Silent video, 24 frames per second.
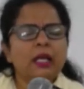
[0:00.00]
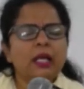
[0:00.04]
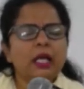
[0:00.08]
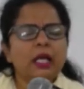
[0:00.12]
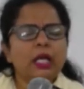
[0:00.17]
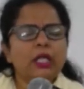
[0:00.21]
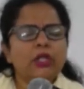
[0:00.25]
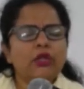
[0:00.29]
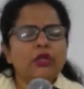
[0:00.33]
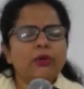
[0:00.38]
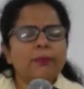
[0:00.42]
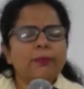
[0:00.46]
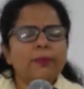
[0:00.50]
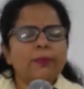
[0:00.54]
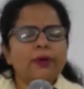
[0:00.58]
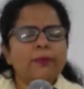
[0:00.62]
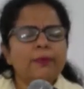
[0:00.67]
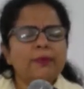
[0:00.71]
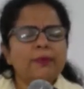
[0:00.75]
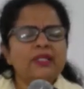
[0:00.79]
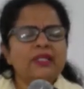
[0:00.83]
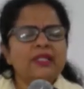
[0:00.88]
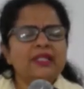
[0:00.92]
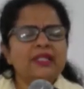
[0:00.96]
and your
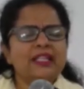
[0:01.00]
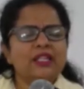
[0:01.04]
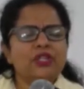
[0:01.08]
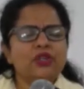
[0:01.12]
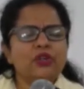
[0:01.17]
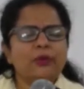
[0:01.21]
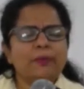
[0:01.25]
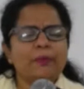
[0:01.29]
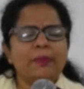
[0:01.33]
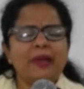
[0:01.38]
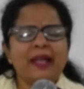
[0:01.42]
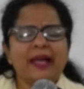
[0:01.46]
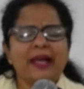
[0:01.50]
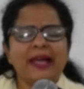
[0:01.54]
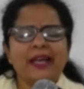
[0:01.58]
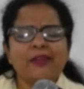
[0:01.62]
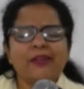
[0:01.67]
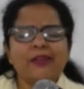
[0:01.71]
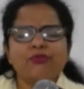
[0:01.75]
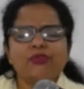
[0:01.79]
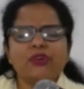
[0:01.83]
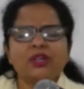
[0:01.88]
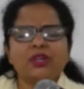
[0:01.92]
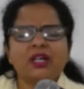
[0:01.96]
purposes and your
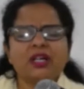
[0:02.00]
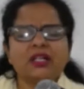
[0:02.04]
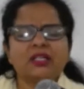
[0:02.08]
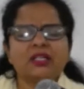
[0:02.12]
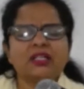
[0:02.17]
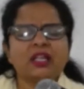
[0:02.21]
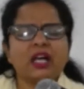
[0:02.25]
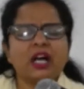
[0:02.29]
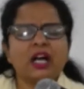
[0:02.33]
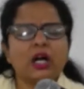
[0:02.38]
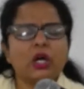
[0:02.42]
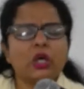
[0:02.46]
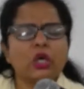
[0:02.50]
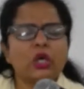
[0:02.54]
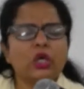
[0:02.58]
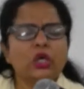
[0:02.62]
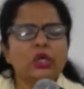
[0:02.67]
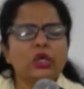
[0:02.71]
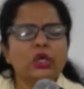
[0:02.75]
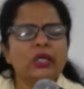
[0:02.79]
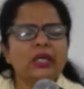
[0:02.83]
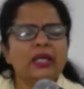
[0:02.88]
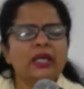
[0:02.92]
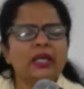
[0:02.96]
plan for us are
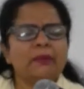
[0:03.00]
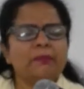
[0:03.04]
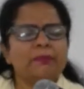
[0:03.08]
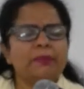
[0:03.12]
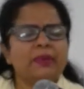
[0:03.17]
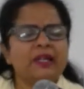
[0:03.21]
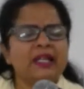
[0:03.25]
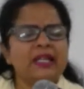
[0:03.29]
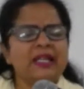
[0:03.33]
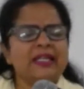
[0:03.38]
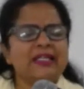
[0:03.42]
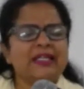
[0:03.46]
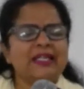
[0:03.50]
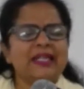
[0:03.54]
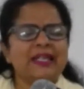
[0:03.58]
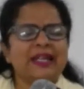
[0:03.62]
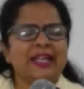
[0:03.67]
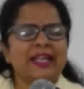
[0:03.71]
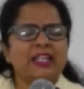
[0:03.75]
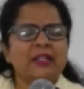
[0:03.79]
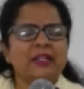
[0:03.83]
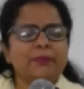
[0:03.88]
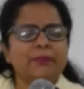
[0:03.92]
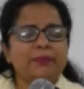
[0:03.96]
good and pleasing
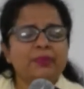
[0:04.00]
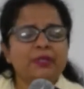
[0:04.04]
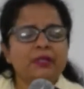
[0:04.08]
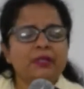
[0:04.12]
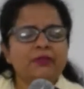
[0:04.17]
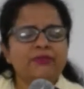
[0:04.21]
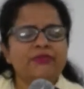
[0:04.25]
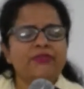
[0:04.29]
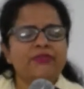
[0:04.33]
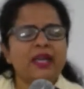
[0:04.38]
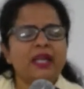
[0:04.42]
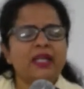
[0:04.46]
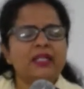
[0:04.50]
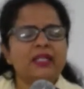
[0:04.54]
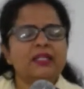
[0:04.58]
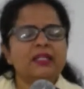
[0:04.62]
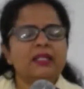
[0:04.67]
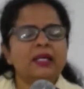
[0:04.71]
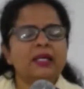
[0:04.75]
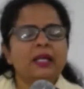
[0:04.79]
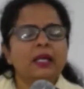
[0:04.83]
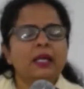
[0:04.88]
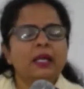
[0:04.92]
and perfect.